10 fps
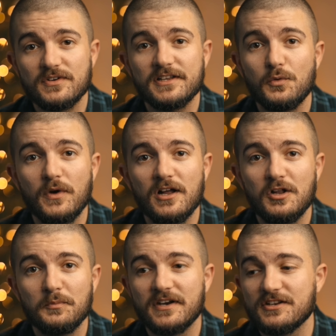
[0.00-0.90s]
really
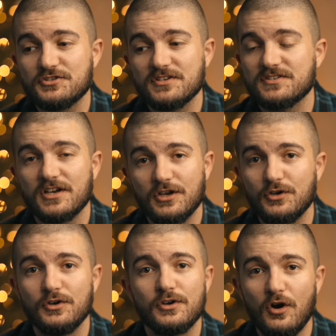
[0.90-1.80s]
well, but it's just a
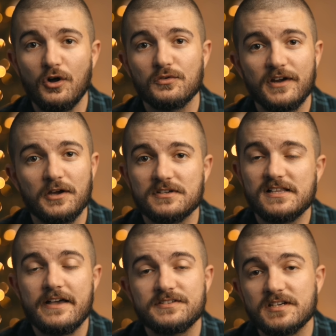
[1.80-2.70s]
good all-around
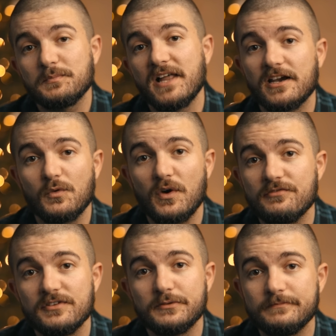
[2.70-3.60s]
classic black and white
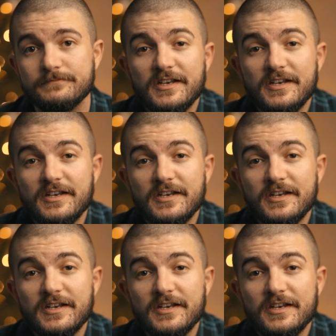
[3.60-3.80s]
film.